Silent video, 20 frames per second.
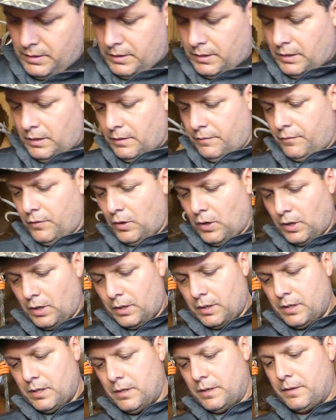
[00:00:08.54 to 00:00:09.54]

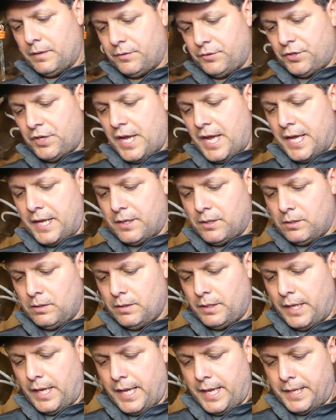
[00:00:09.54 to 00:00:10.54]
our channel,
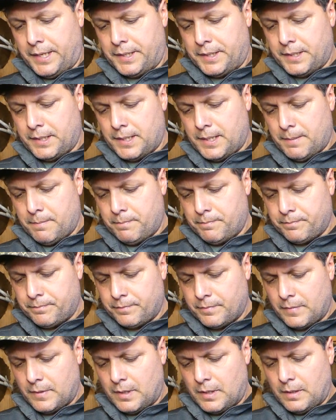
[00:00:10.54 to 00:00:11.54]
and
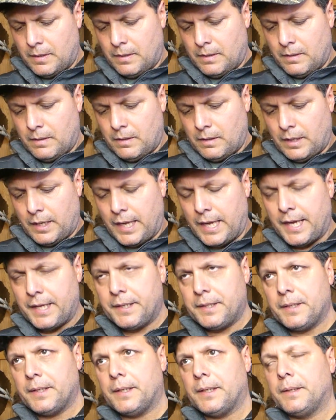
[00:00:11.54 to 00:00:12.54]

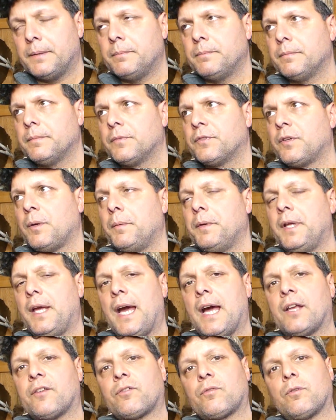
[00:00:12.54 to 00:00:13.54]
had somebody
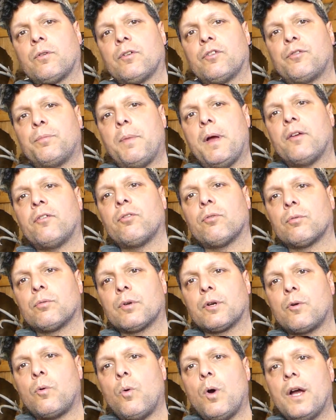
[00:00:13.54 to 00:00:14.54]
ask for a special
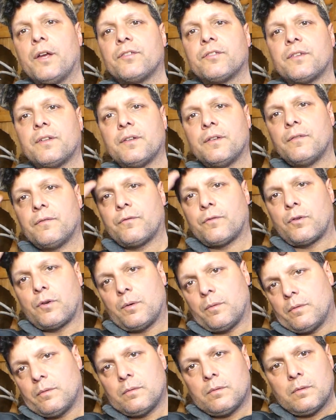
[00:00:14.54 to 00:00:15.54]
request
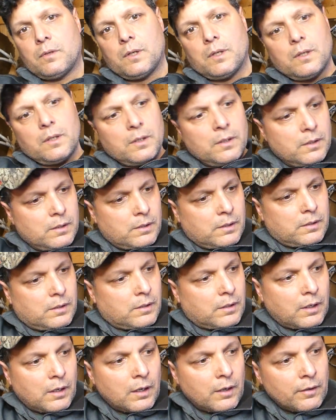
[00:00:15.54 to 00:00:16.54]
for
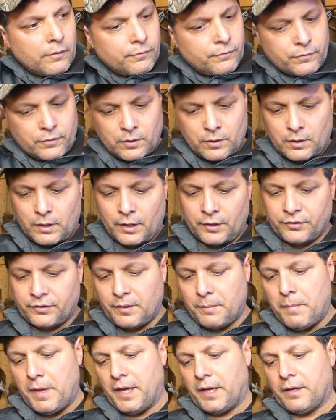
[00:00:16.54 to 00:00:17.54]
us
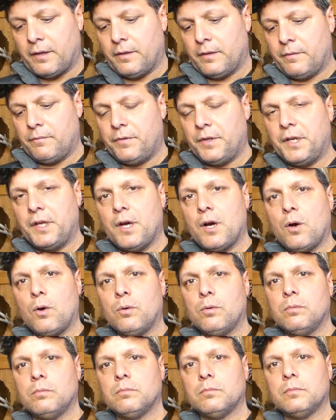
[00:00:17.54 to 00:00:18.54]
to make a
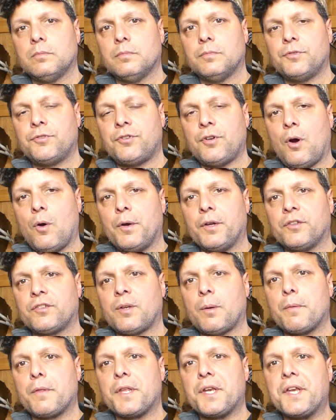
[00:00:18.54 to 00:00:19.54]
video showing
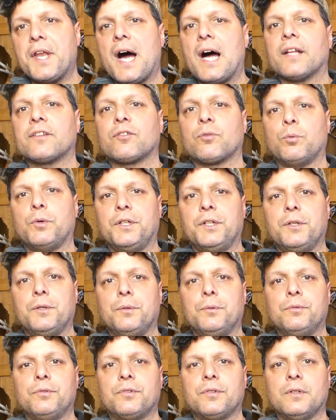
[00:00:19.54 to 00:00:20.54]
some of the knots we
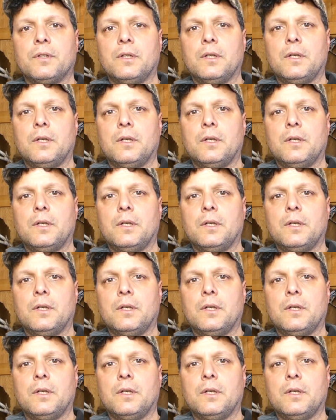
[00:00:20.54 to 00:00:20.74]
use.